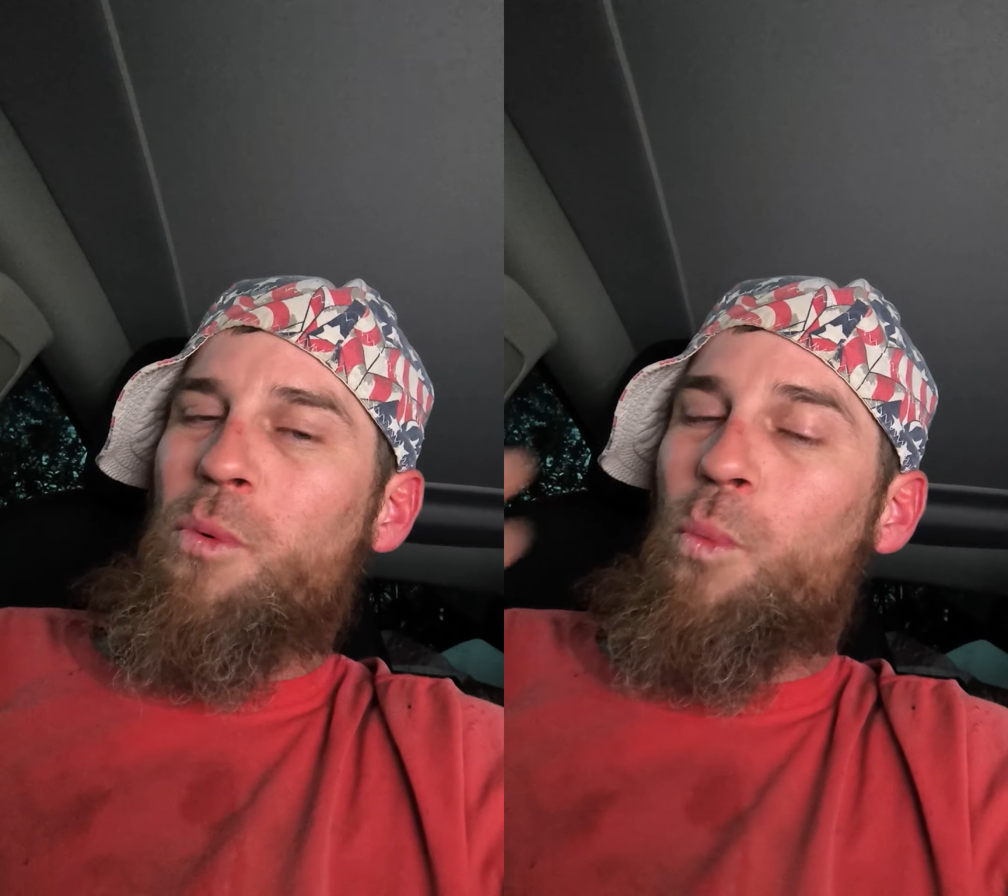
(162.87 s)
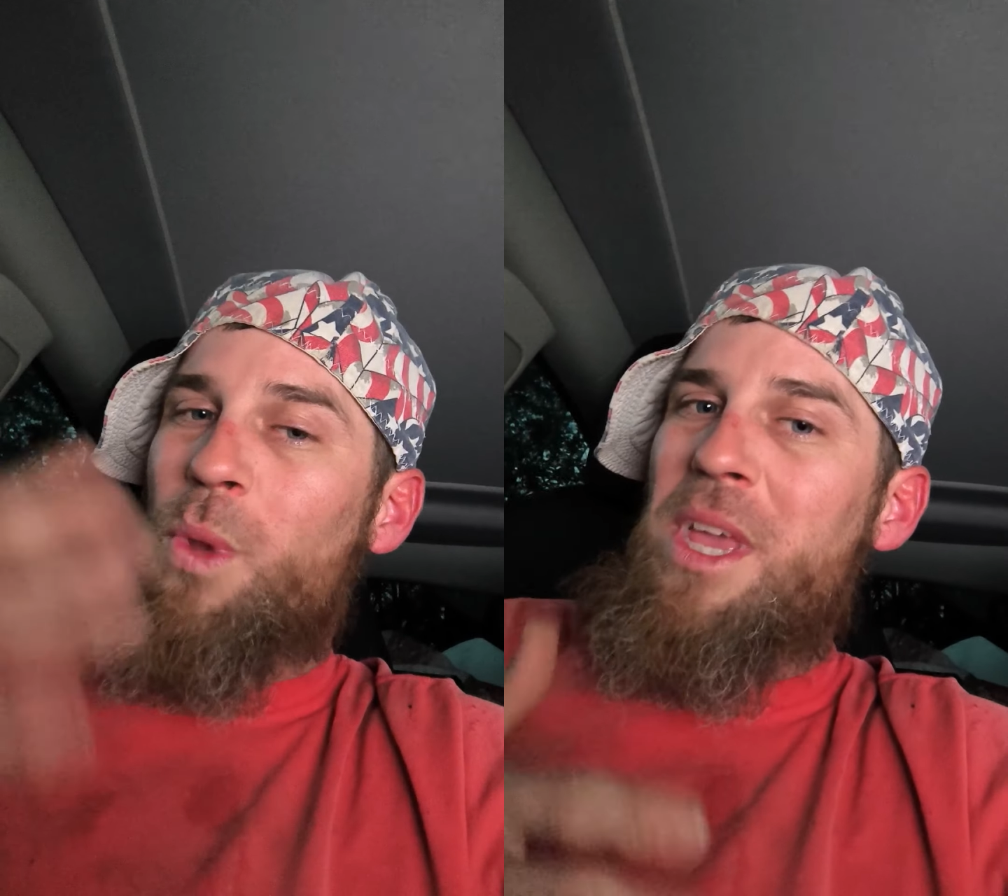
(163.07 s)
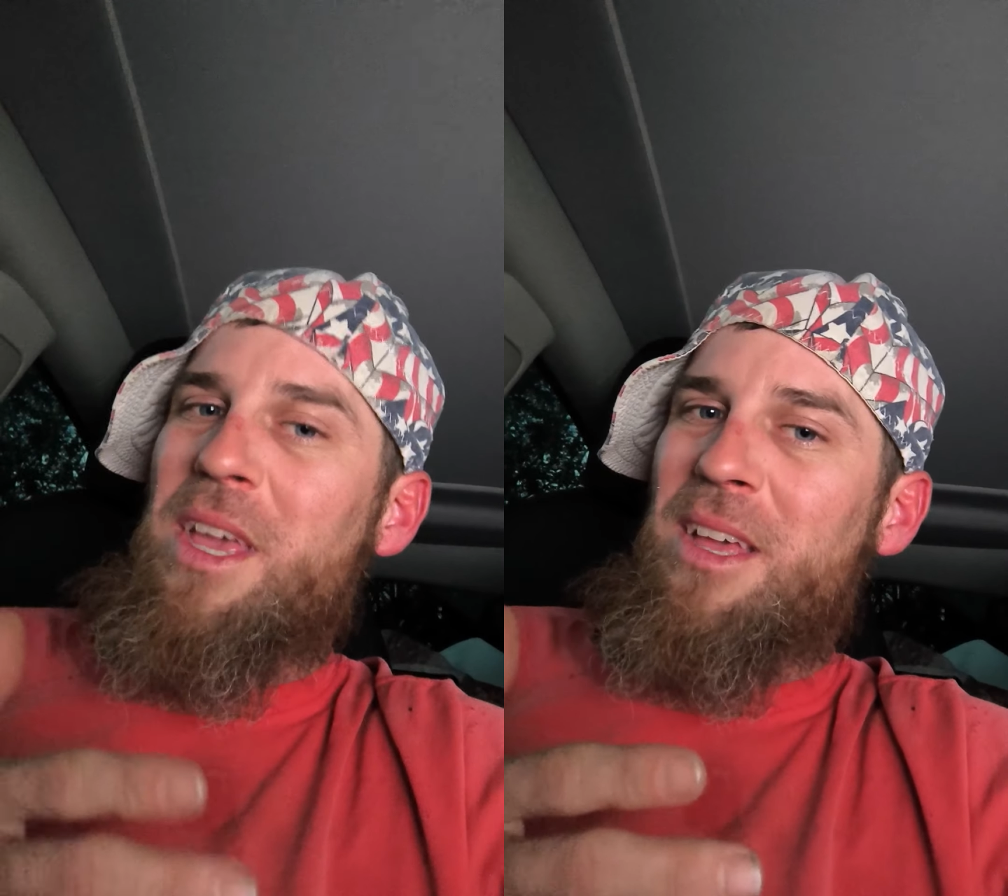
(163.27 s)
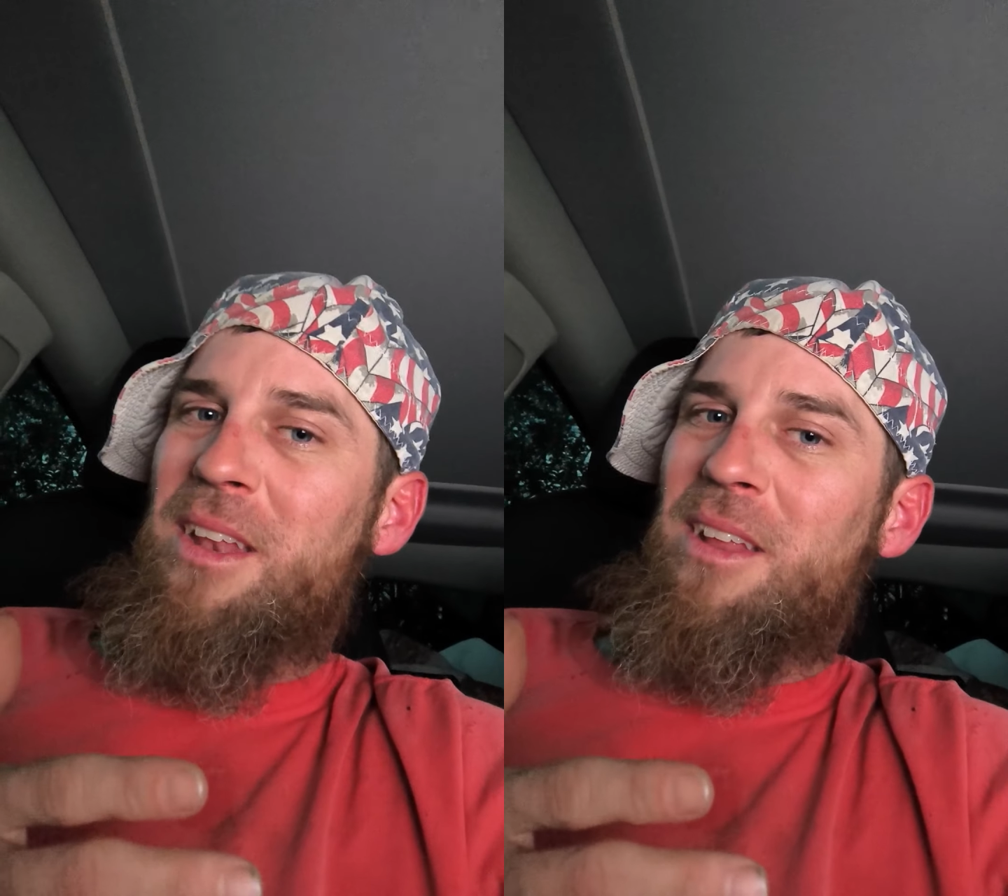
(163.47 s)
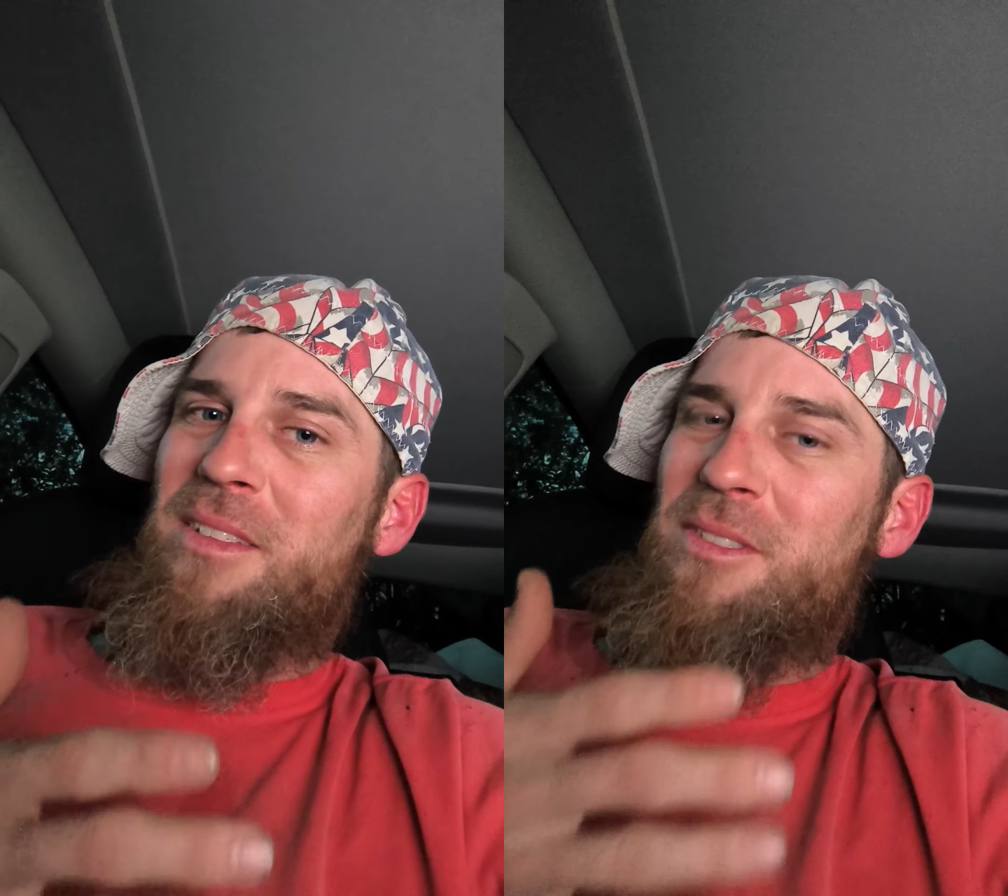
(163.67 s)

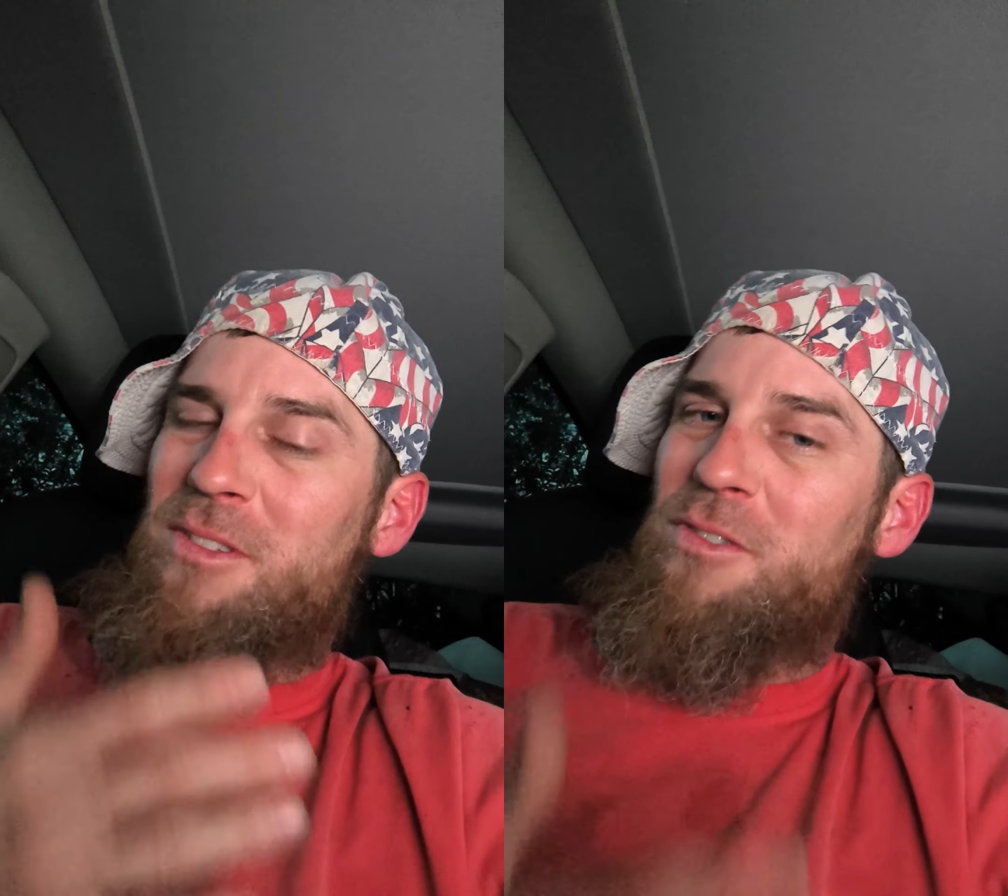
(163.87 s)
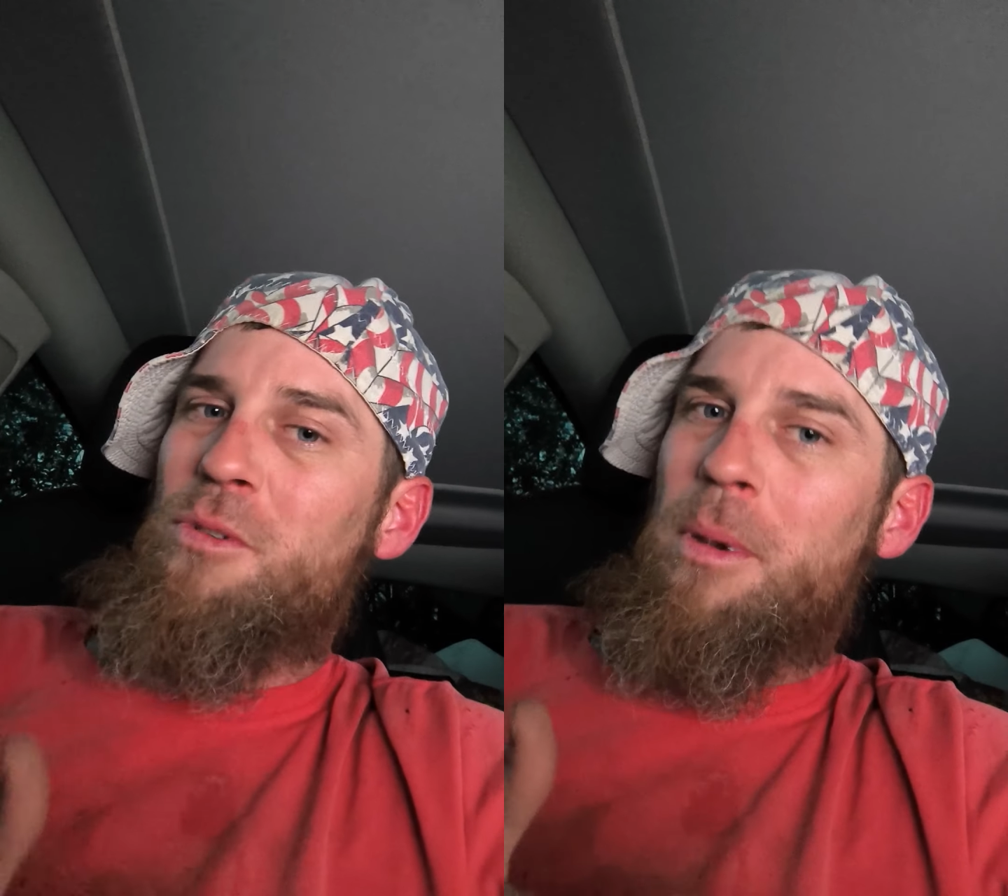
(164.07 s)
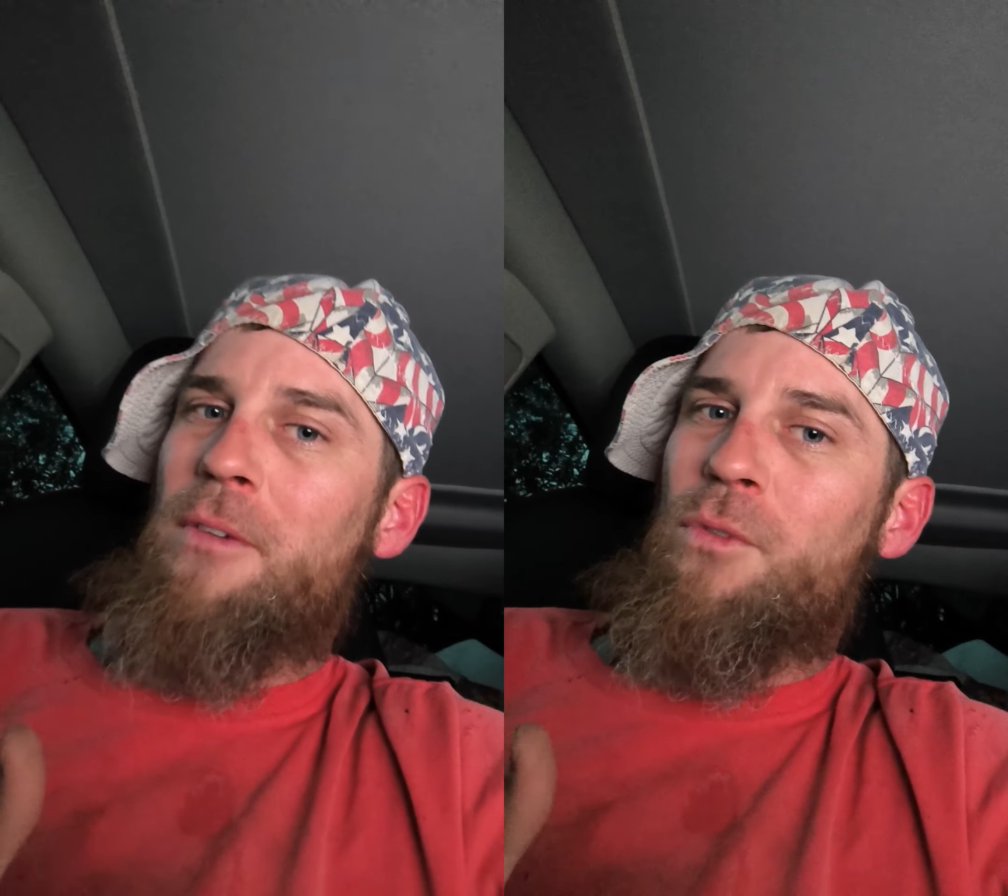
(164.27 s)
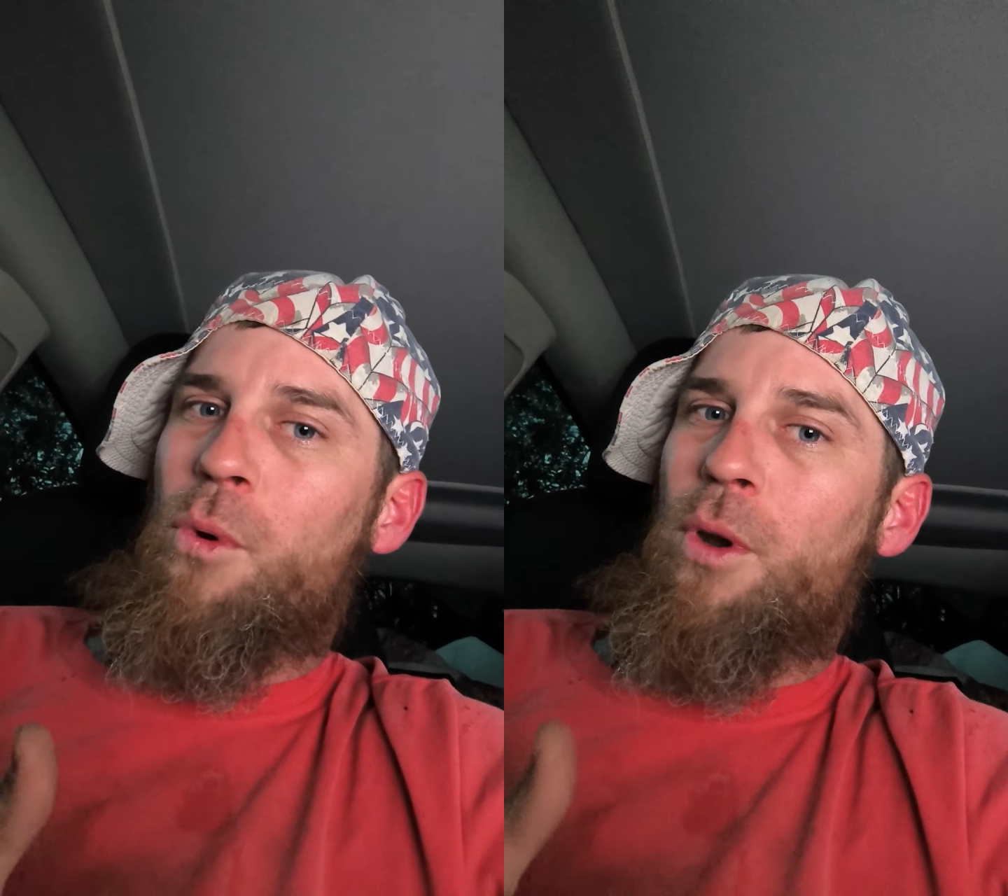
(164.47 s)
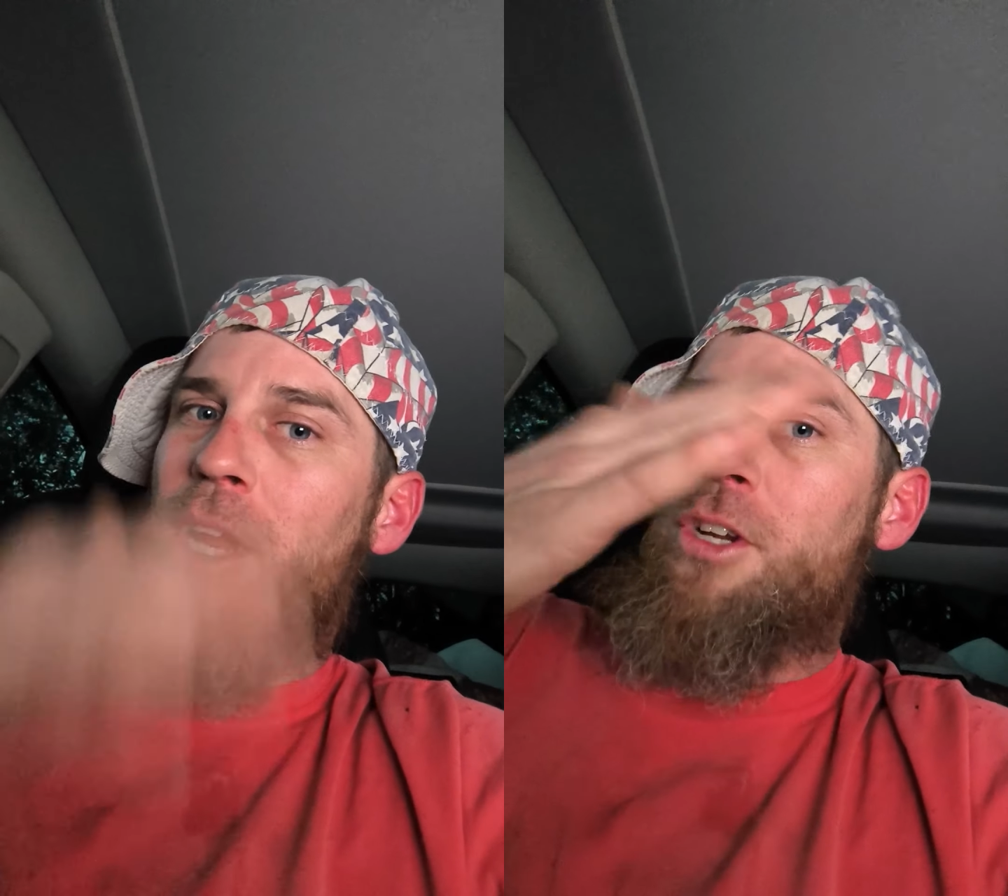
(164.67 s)
weaken the 2x4,